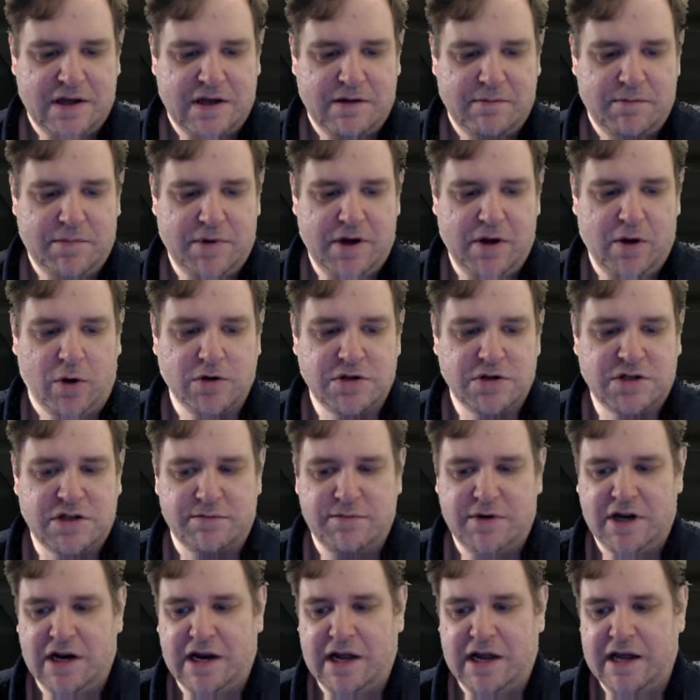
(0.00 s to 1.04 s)
but
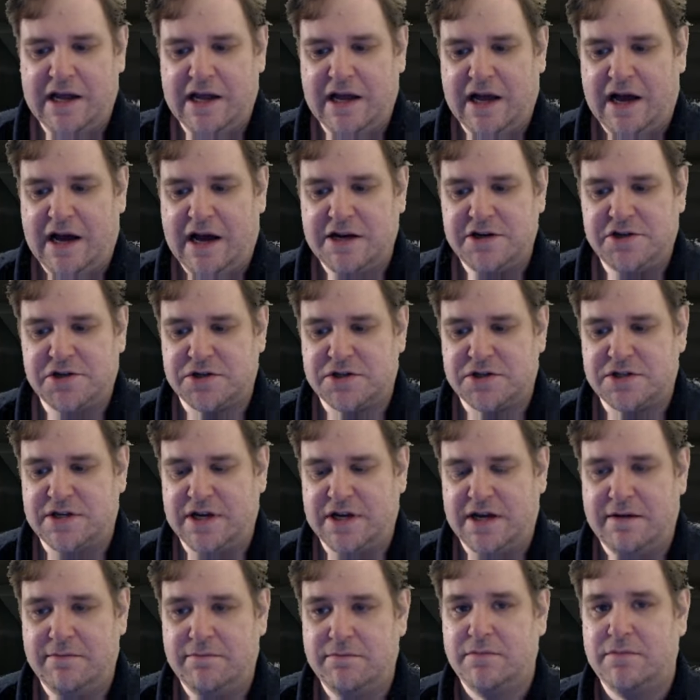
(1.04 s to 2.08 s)
ultimately, I just
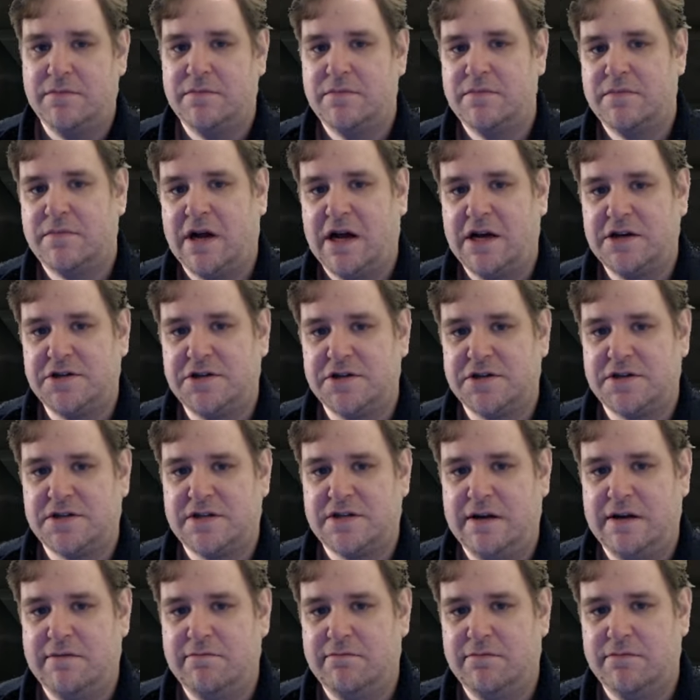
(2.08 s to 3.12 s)
sim I just
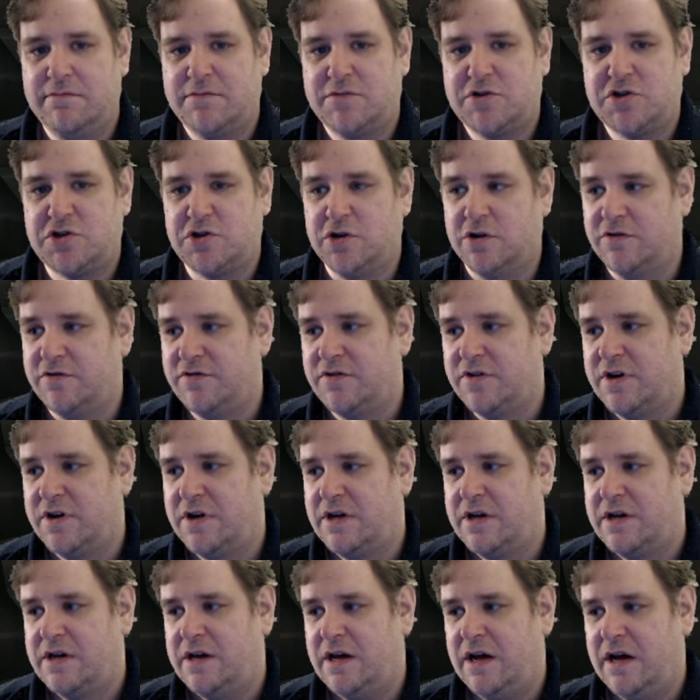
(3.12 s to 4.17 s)
sim stuff
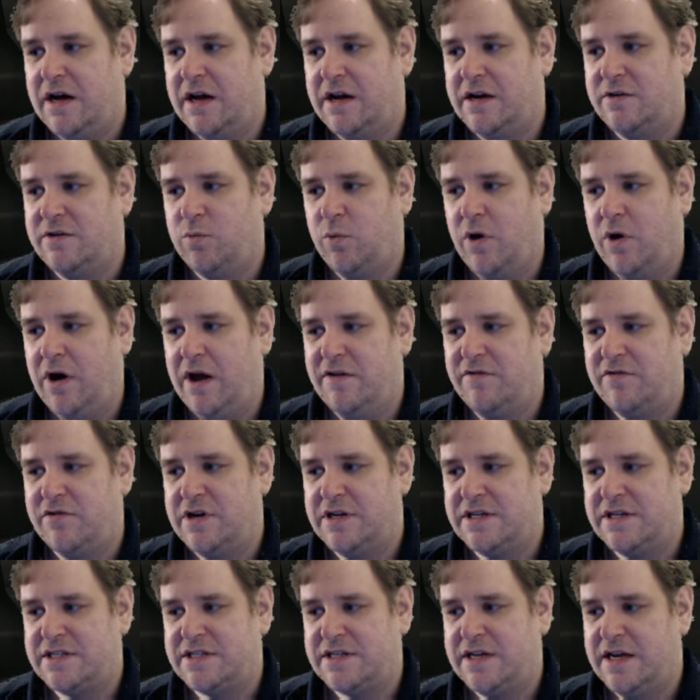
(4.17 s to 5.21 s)
and whatever
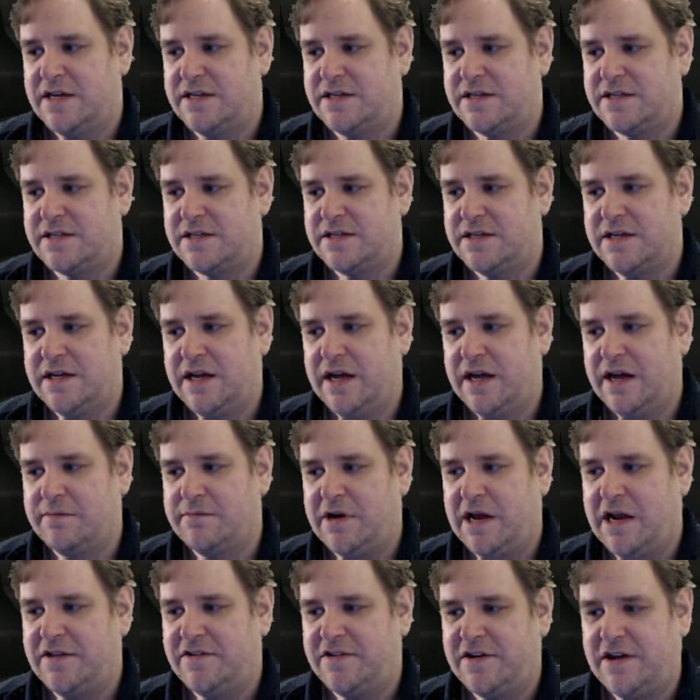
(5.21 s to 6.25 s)
it says, I'm
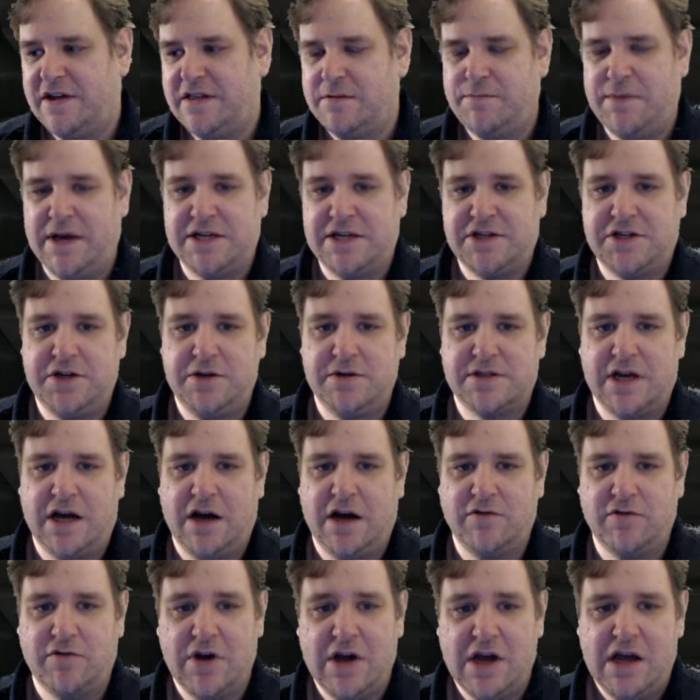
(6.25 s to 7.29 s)
like to get the best use out
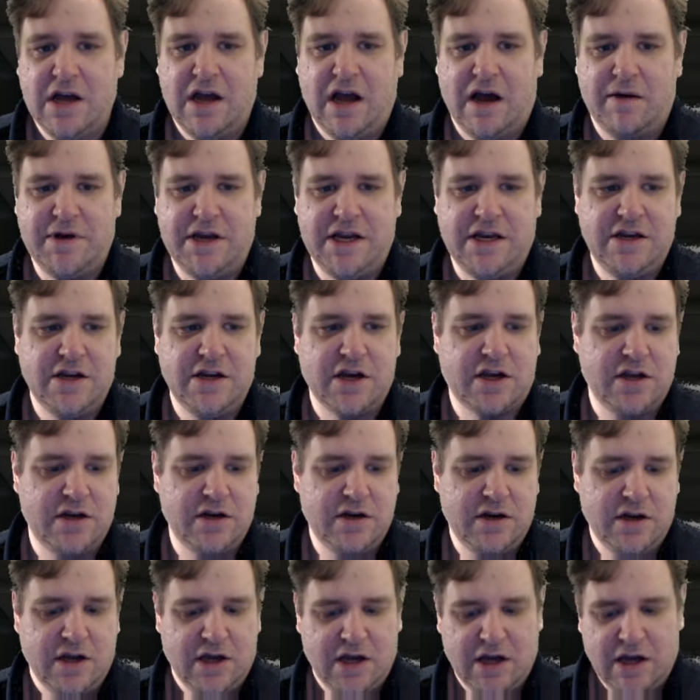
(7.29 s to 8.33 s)
of. I mean, you
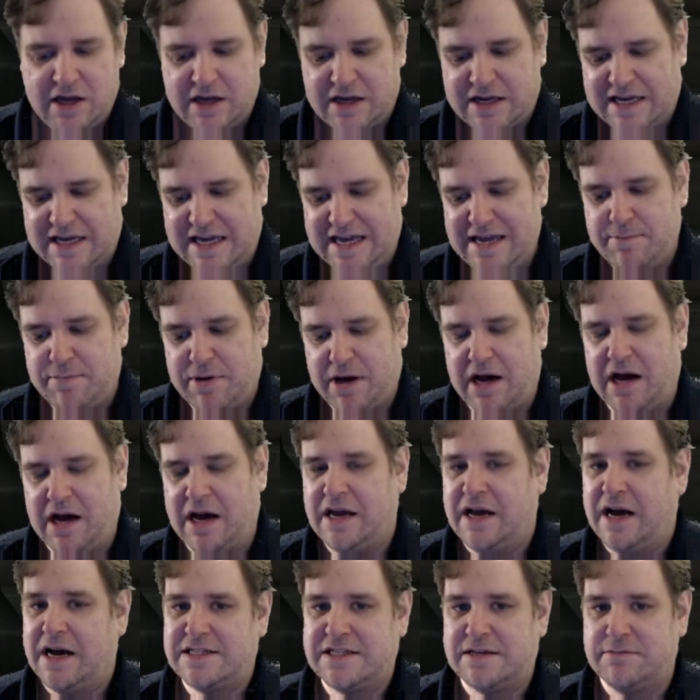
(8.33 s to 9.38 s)
can keep
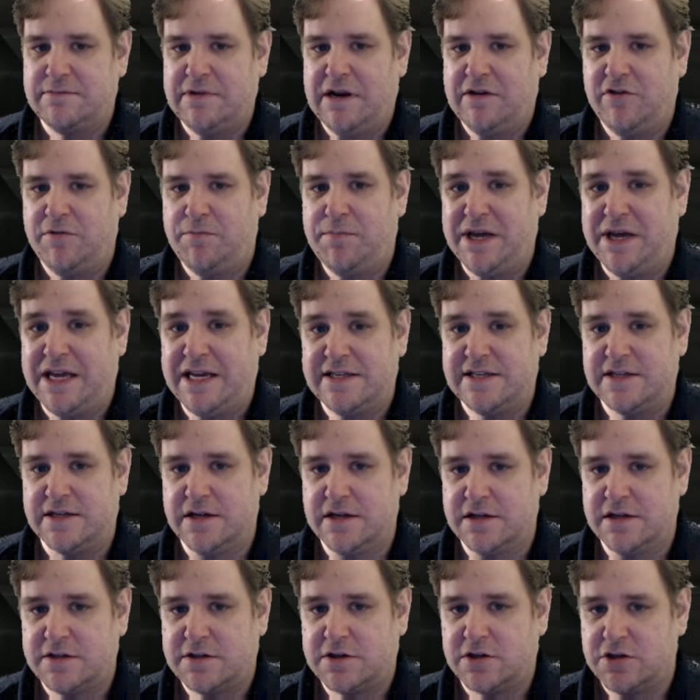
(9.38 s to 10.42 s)
high item level
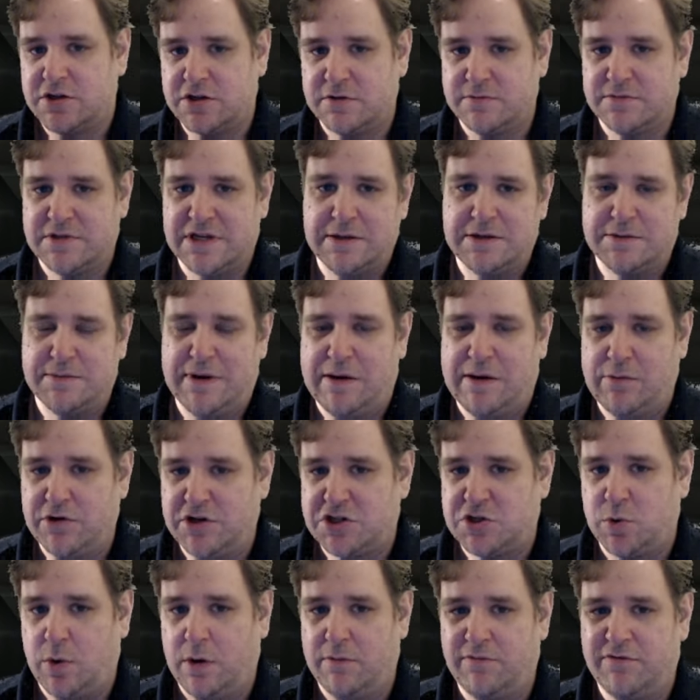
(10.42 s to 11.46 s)
pieces because sometimes you might want
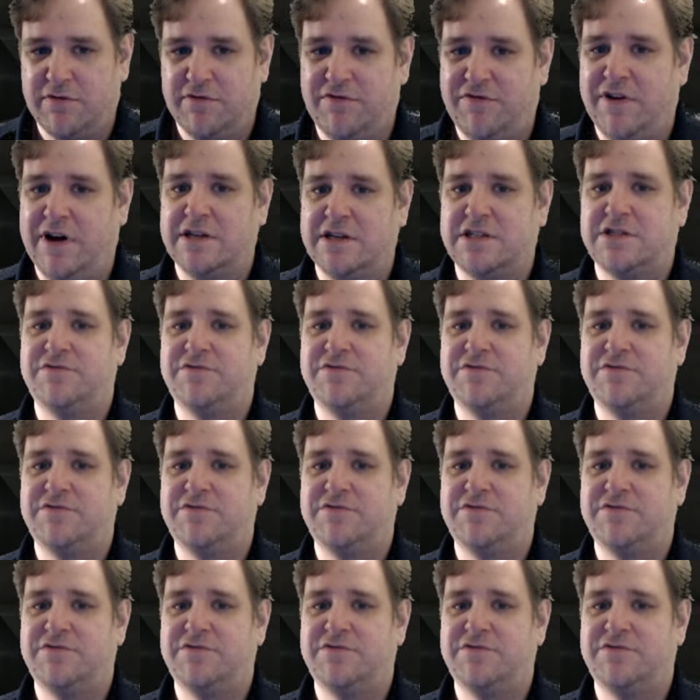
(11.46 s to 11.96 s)
to swap from fight to